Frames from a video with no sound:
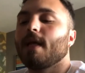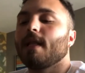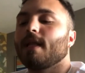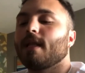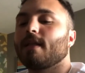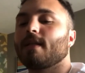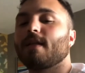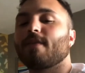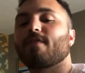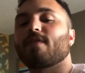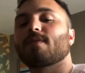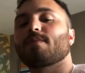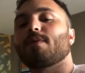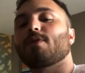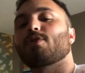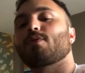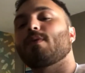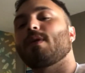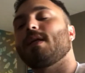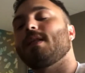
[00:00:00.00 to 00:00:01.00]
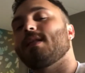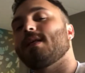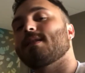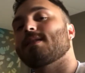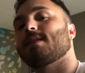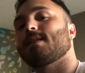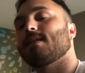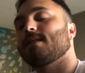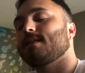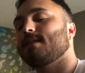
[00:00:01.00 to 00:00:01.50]
Now, the difference between
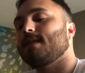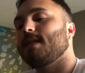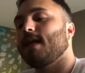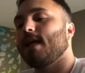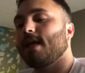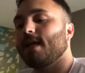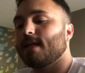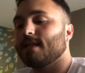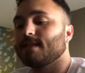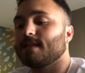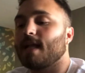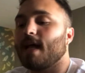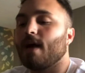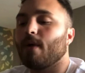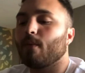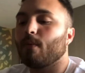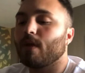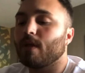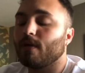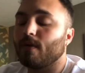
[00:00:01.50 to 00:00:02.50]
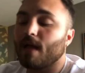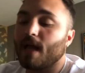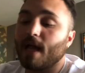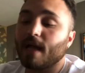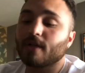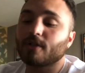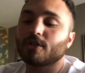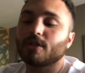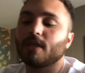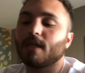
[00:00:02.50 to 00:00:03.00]
this and the C8 is that when you
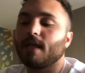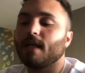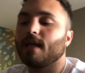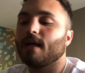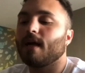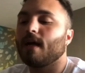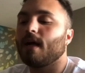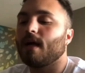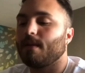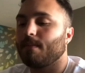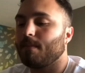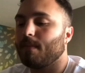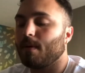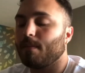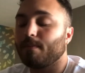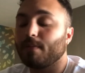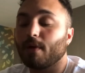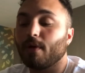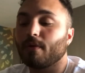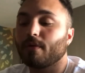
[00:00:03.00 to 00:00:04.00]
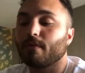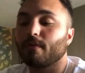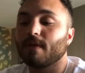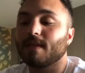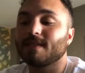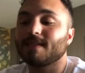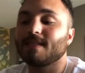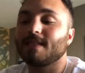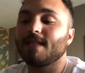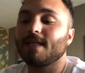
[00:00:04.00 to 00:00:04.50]
actually blow through the
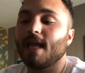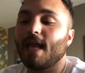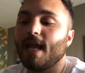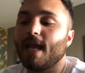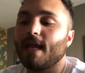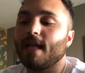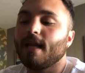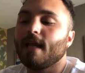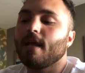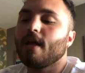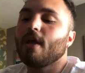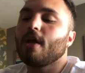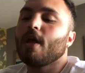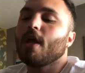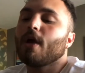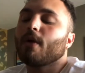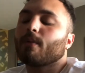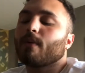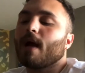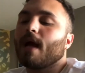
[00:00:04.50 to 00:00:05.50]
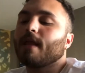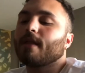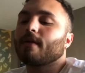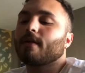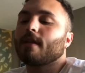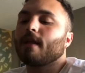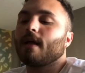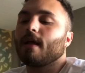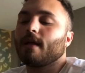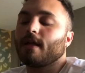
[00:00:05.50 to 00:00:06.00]
C8, rather
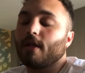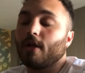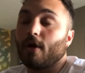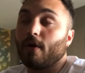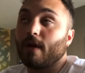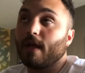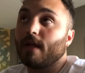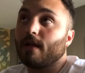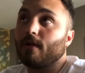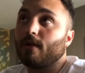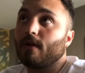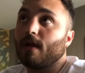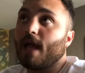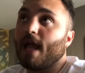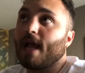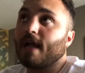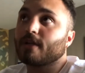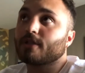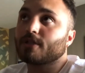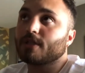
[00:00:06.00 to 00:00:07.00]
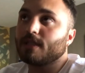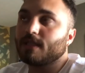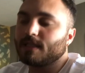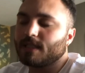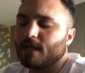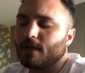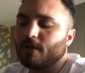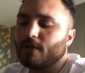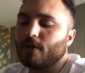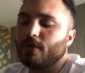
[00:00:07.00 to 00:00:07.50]
than, it'll actually
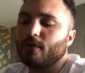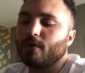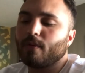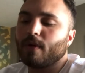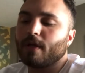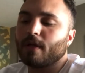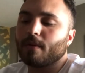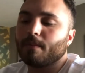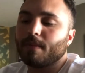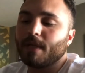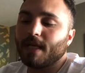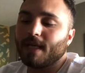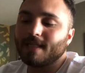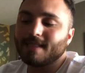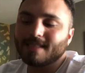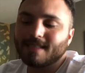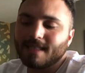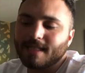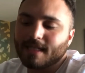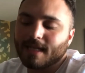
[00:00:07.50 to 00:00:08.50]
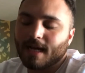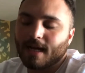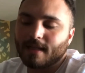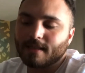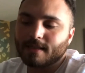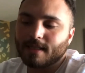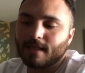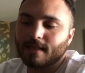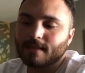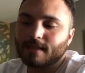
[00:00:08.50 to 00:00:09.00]
tell you what your BAC
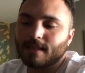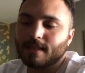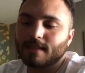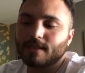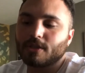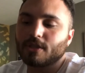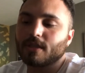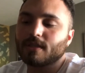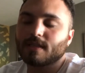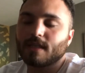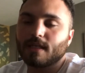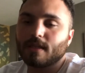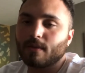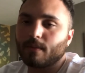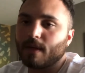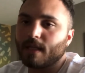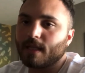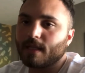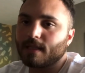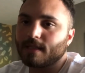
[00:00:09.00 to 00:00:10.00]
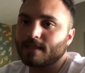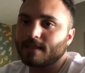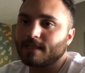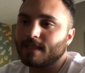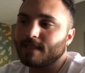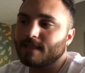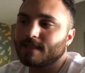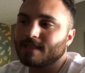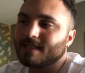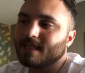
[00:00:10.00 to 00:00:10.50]
content is, just like the way that the
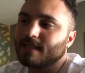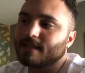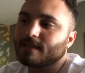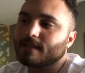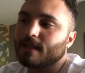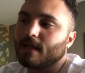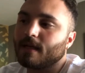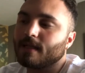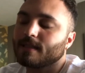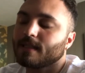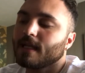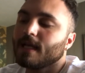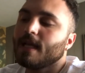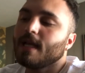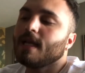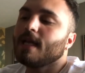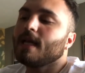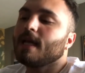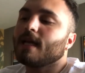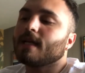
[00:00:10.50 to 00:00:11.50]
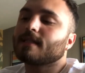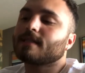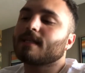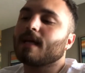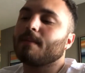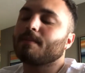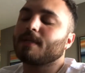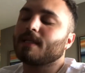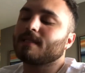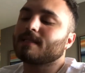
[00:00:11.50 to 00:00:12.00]
C6 does,
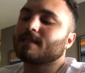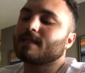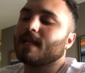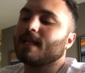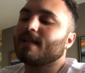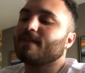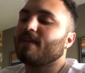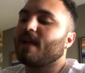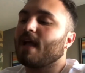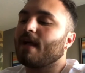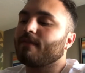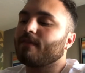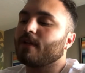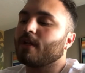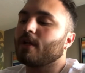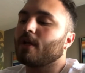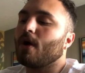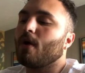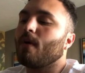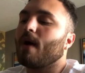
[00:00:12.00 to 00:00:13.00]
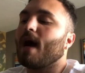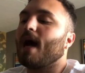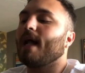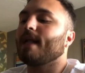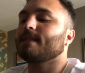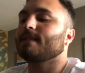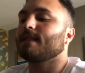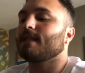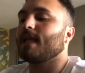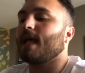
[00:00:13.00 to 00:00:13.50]
except instead of having to go
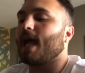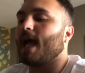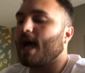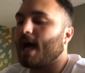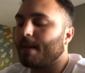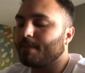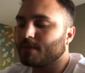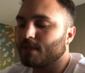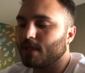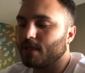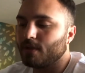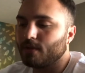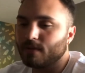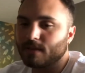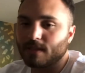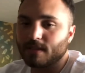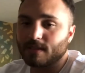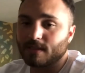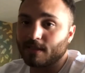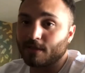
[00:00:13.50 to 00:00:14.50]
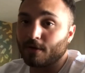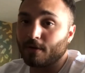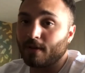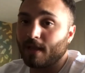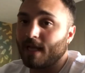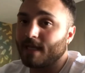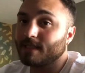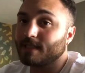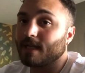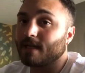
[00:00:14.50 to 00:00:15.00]
onto the app to use the
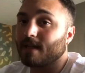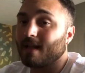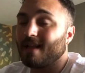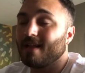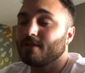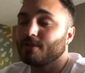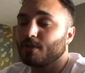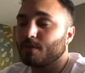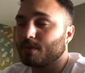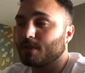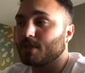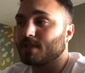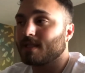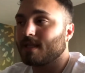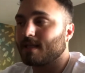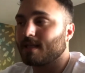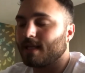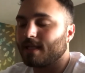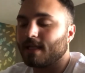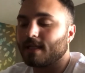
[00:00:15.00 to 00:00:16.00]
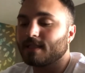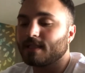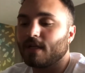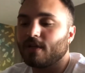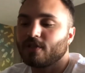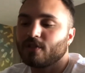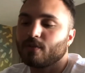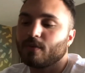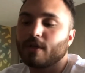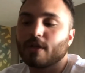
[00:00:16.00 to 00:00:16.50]
Zeroline technology, which is the thing that
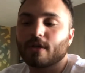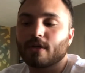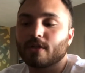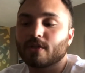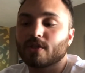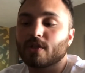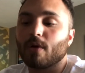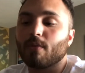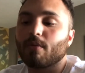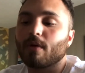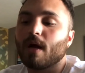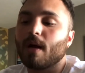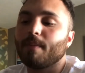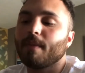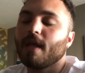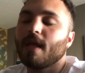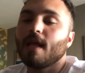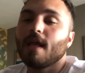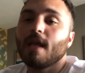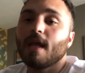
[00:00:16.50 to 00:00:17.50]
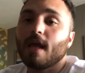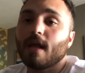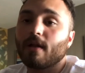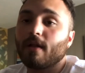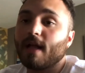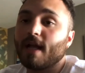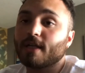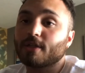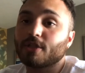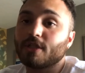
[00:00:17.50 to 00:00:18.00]
tells you when you're going to sober up, it'll
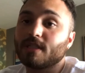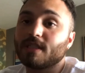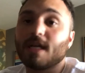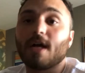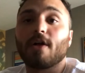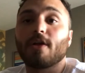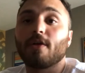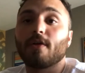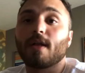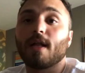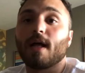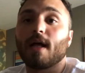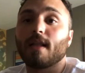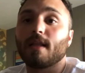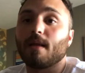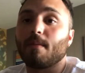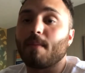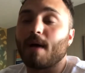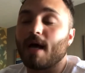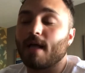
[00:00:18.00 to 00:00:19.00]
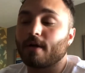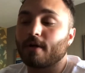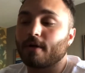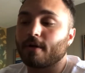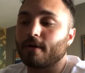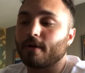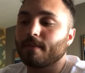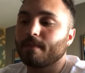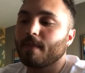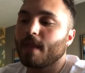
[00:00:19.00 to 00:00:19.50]
actually tell you it on the
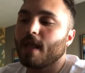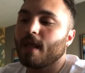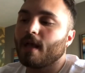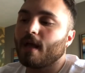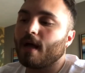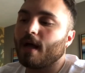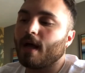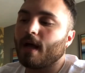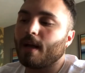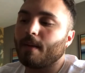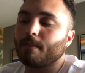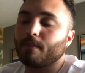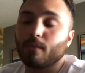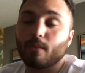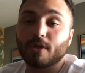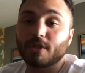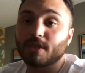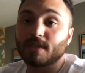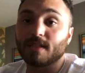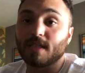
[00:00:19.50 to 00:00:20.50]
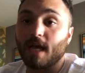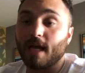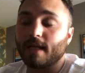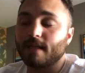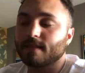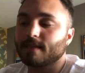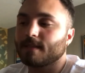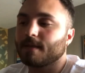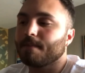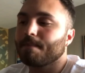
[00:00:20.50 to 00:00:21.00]
monitor, which is
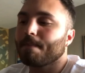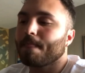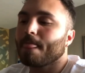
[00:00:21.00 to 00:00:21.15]
nice.